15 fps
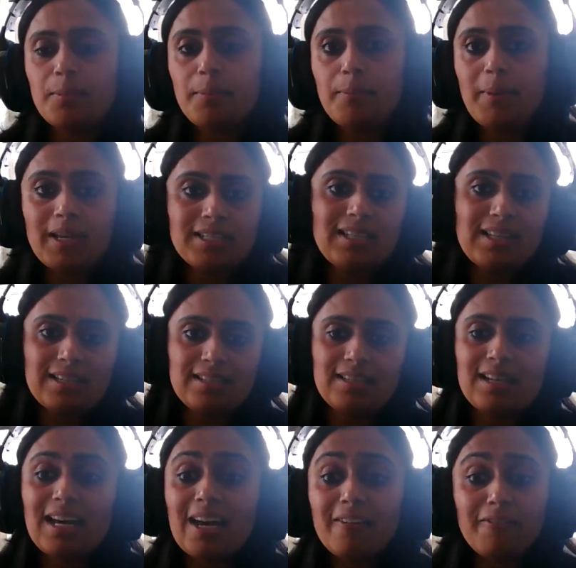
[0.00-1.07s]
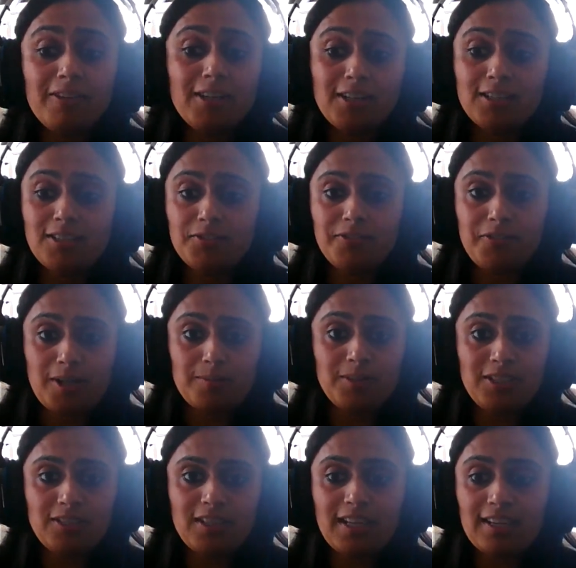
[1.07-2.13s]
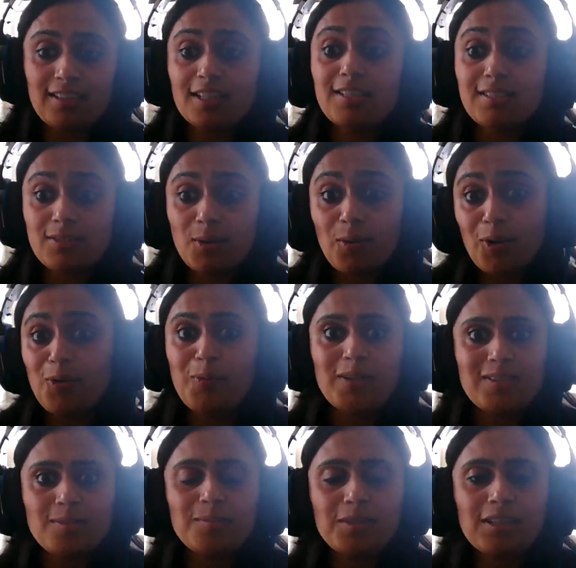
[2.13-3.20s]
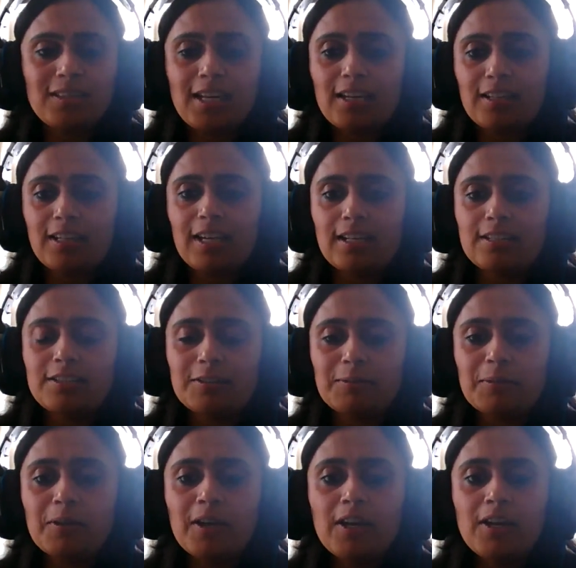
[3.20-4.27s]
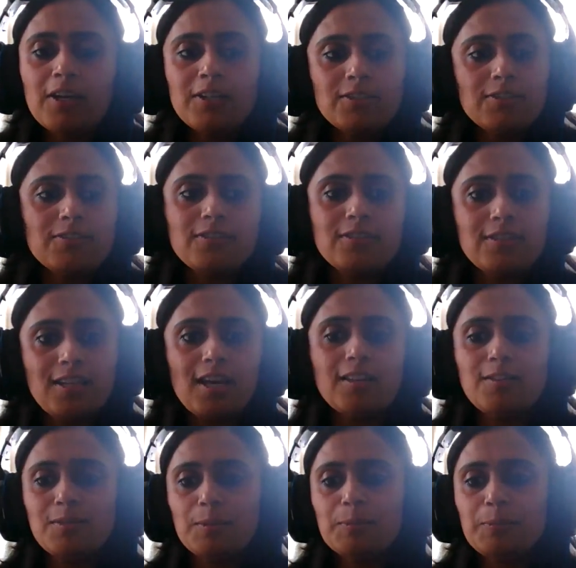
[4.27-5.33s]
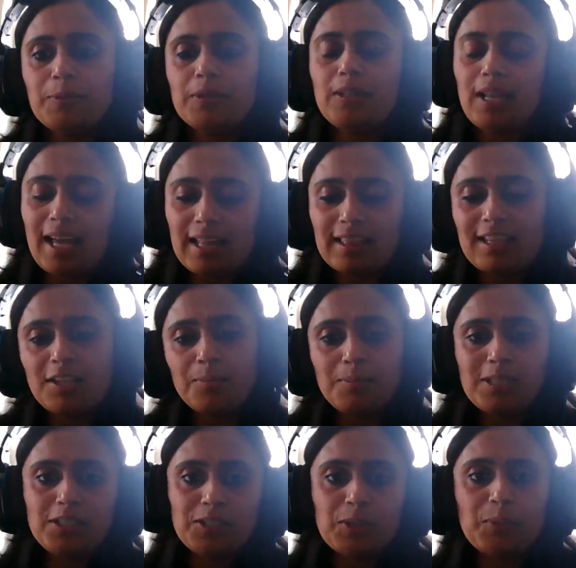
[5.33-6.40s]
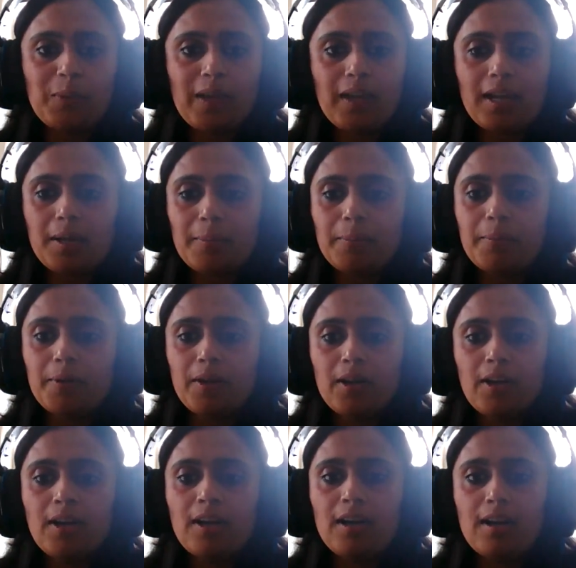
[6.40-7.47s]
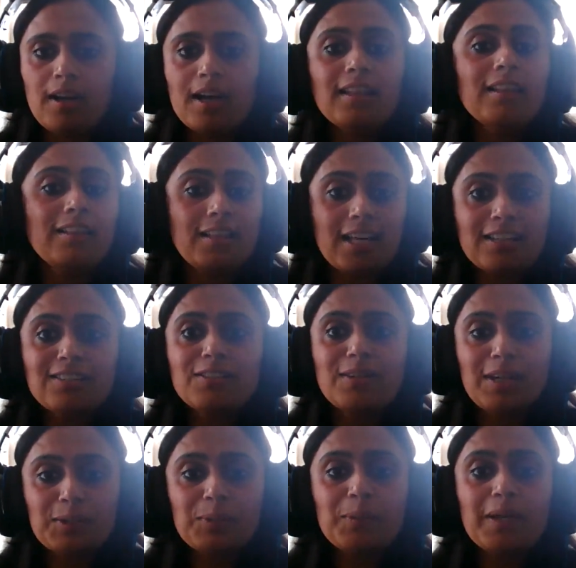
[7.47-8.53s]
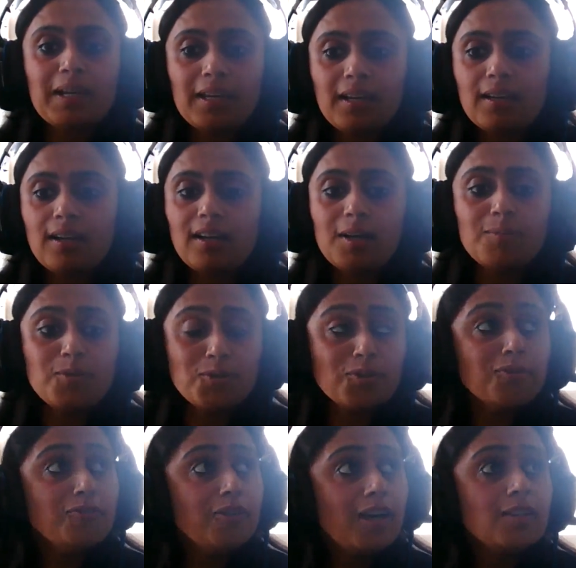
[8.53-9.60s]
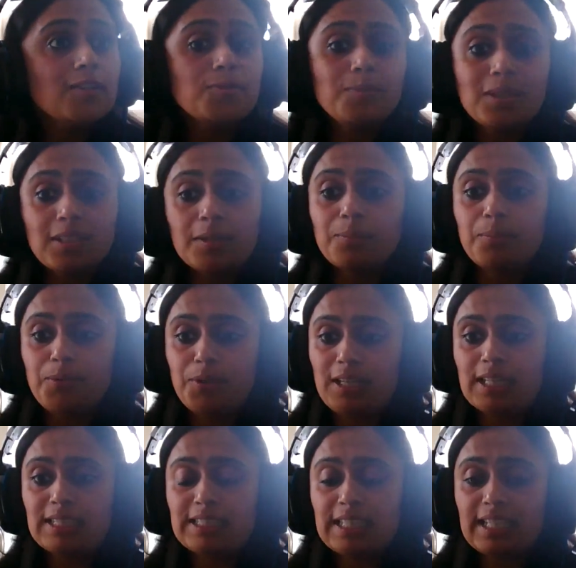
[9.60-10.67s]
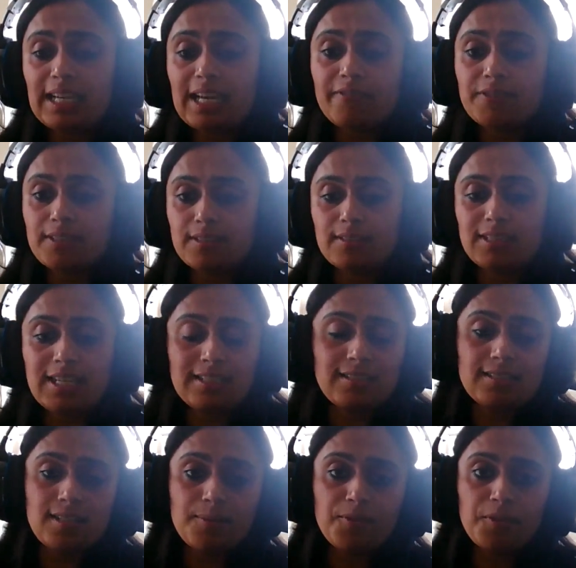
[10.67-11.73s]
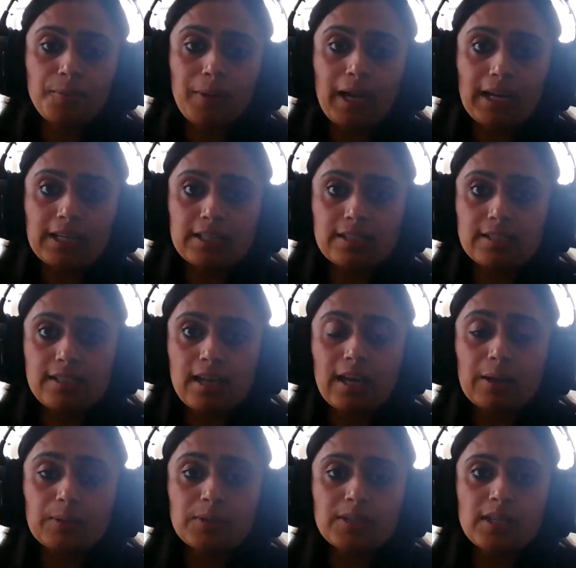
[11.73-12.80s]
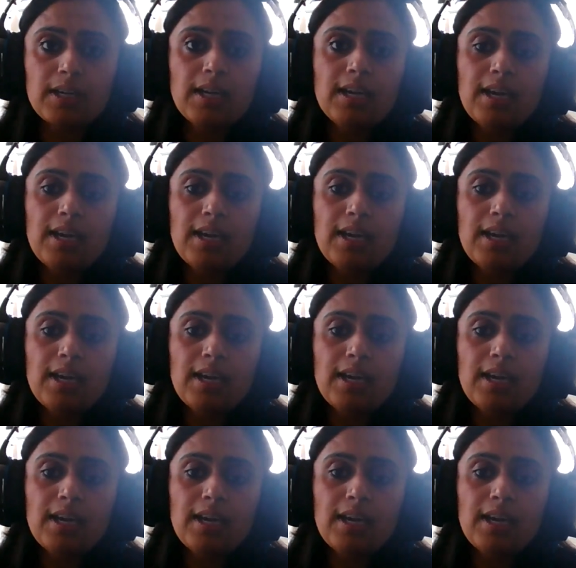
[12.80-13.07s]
best lesson I've learned from today. There's always something that you can do. So start simple and then build your way up. I think that's the right way. So far, it's been a brilliant day. I've tested some of the packages out.